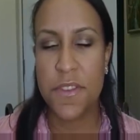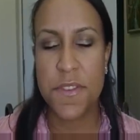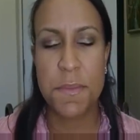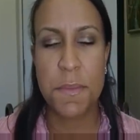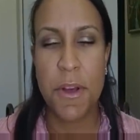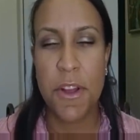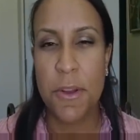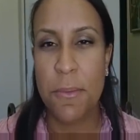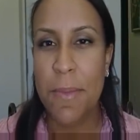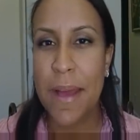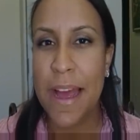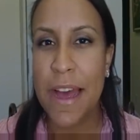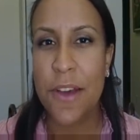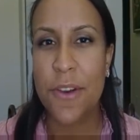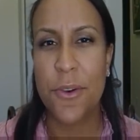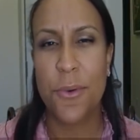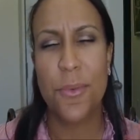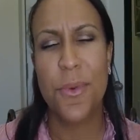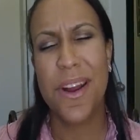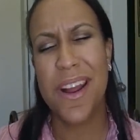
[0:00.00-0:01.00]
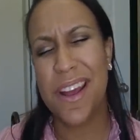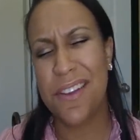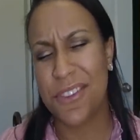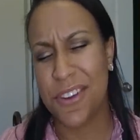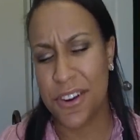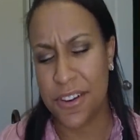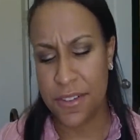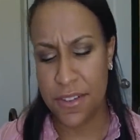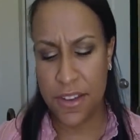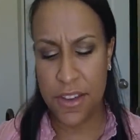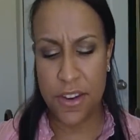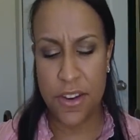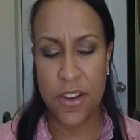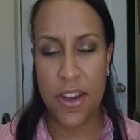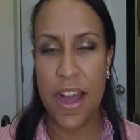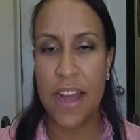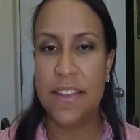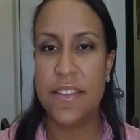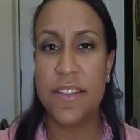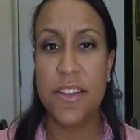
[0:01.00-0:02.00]
a small amount or whatever. You
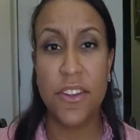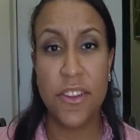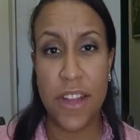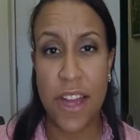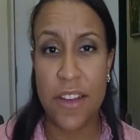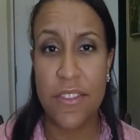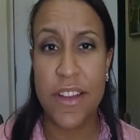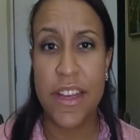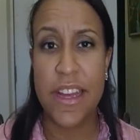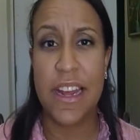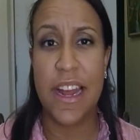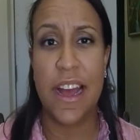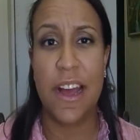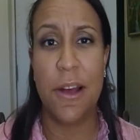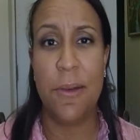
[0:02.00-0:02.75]
know, I still love it.